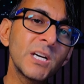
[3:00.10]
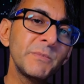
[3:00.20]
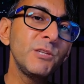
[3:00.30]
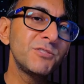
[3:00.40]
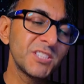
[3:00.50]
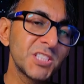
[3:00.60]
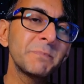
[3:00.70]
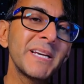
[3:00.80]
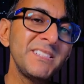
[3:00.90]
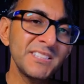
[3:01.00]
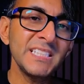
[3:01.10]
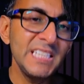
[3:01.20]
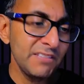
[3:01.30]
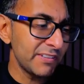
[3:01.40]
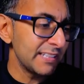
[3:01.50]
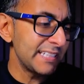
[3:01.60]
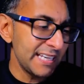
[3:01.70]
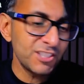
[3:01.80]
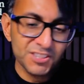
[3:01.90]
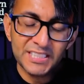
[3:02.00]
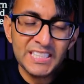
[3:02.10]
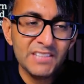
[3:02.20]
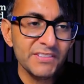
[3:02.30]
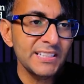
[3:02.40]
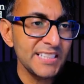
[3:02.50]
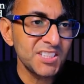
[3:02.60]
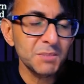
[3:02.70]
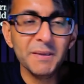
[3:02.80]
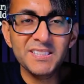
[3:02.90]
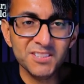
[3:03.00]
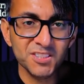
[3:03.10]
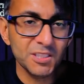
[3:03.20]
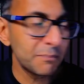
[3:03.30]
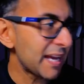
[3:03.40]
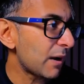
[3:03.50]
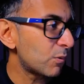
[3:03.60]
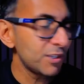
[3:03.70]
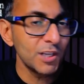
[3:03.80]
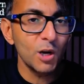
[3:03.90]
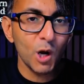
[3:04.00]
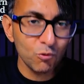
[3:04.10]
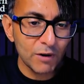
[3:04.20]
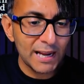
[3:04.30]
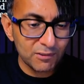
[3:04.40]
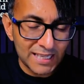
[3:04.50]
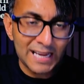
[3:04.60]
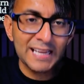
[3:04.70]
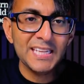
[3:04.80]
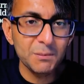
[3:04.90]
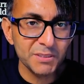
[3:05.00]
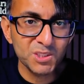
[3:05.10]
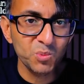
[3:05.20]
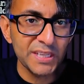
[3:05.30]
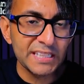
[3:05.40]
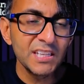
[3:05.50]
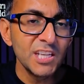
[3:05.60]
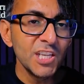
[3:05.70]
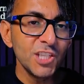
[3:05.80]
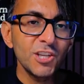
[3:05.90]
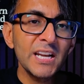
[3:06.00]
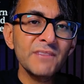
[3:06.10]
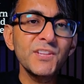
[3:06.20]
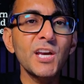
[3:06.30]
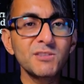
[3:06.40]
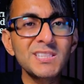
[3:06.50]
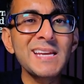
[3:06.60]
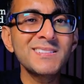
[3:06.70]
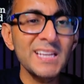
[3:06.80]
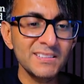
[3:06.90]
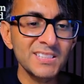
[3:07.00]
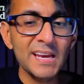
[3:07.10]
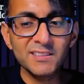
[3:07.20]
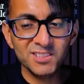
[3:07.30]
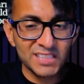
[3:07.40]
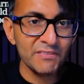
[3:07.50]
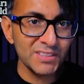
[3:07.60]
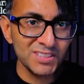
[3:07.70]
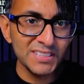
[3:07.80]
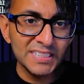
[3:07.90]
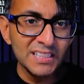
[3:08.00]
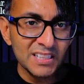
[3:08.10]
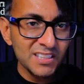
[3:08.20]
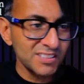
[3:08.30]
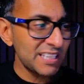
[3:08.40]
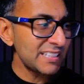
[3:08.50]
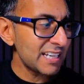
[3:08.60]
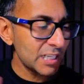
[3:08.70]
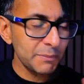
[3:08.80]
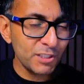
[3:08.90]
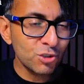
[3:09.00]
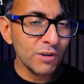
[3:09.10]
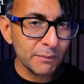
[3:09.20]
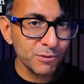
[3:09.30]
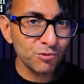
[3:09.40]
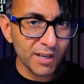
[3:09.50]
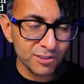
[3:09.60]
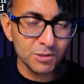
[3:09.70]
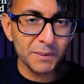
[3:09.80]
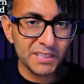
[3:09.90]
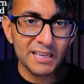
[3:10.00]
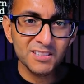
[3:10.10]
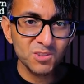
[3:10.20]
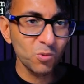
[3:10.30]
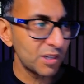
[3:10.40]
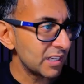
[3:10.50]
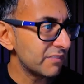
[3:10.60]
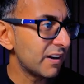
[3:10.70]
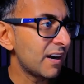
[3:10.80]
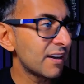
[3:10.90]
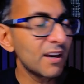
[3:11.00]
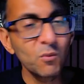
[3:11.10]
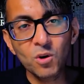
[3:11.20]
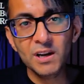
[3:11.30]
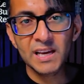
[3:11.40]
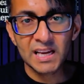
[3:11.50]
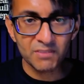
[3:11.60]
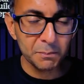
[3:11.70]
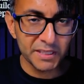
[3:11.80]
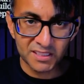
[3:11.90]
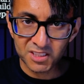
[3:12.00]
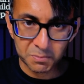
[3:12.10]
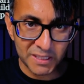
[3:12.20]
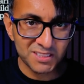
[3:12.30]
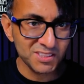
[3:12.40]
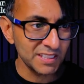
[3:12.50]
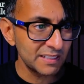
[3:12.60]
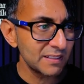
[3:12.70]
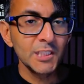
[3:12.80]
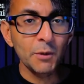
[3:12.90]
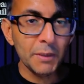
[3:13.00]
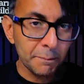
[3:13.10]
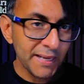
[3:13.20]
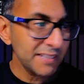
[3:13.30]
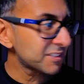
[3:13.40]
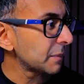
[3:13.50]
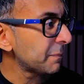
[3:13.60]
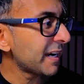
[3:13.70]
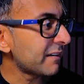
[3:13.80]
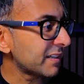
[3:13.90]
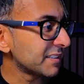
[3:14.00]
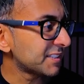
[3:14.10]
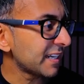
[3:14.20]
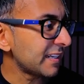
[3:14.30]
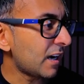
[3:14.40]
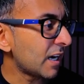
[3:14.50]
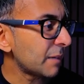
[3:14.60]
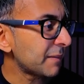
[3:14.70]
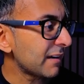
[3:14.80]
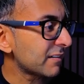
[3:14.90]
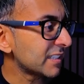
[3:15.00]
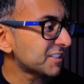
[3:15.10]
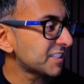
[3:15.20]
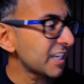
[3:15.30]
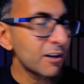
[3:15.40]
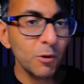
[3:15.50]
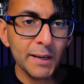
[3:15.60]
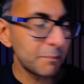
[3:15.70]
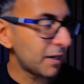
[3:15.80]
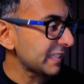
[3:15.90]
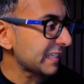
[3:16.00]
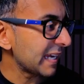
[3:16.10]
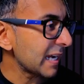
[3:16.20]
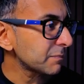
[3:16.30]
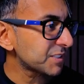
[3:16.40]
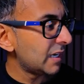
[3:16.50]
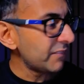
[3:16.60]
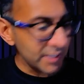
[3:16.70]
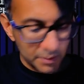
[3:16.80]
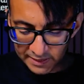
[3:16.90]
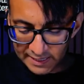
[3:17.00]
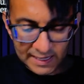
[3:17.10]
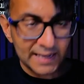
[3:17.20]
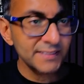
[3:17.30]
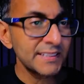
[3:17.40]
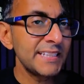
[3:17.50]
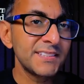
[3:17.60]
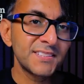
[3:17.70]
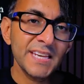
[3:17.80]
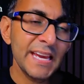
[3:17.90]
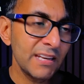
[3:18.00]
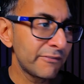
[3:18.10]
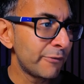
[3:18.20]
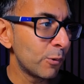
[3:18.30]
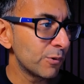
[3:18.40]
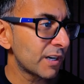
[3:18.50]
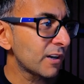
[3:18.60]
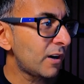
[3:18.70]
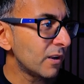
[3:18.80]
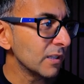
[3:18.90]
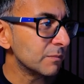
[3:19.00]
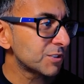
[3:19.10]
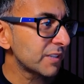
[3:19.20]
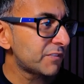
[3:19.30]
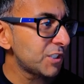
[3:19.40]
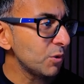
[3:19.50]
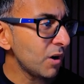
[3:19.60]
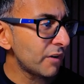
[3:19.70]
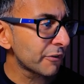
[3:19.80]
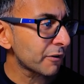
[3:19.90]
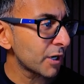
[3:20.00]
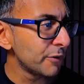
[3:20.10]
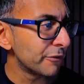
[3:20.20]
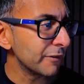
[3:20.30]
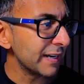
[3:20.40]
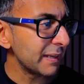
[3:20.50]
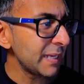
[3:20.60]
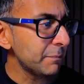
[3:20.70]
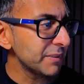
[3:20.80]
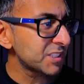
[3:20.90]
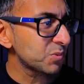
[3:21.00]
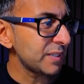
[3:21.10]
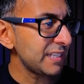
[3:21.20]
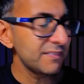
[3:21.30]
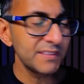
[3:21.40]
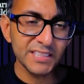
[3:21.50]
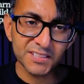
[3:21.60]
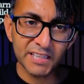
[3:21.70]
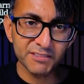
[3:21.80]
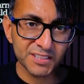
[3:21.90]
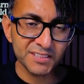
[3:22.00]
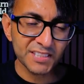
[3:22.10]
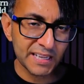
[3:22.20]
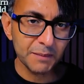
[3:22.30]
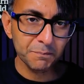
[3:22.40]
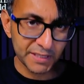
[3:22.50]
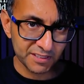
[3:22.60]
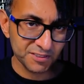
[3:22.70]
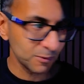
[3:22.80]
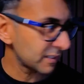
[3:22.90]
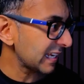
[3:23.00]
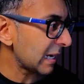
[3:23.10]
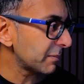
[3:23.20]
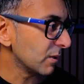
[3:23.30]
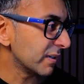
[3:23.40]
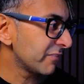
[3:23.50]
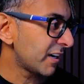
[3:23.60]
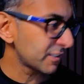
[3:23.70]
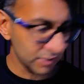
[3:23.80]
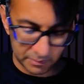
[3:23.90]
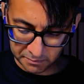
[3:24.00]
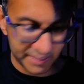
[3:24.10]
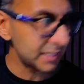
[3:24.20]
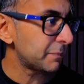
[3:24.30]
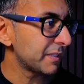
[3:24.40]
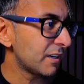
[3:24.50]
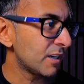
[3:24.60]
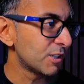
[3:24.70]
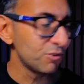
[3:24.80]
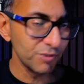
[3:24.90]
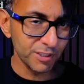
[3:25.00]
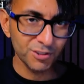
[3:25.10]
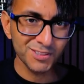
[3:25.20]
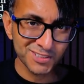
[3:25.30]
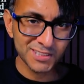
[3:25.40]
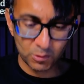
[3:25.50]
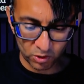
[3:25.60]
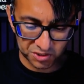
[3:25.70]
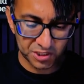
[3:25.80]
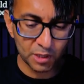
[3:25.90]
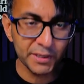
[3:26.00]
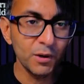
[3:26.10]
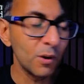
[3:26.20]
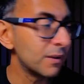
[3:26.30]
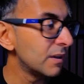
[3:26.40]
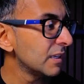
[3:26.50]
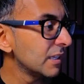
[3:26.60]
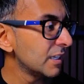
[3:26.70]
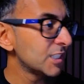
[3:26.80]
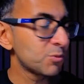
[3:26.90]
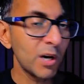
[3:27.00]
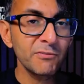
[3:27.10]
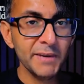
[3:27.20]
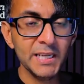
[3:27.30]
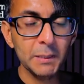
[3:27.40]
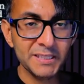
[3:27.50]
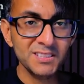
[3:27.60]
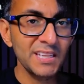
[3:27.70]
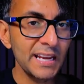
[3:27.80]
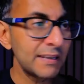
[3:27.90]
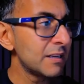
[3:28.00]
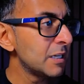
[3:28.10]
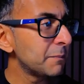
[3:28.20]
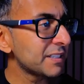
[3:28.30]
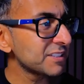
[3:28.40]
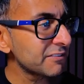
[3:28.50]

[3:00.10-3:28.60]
I'm using space evenly, it just evenly spaces them out, you know, around and in between. You don't have to go 10, 10, 10, 70, because then they're going to be crammed right up against one another, and I want to have a bit of spacing. Going back to the parent container, I'm now going to zero out my gaps, and then I'm going to add in 10 for the column. So if you hover over it, in between these, there is a 10 pixel gap. Look, if I'd gone and made it be 100, you can see what's going on. So I've made it be 10. Because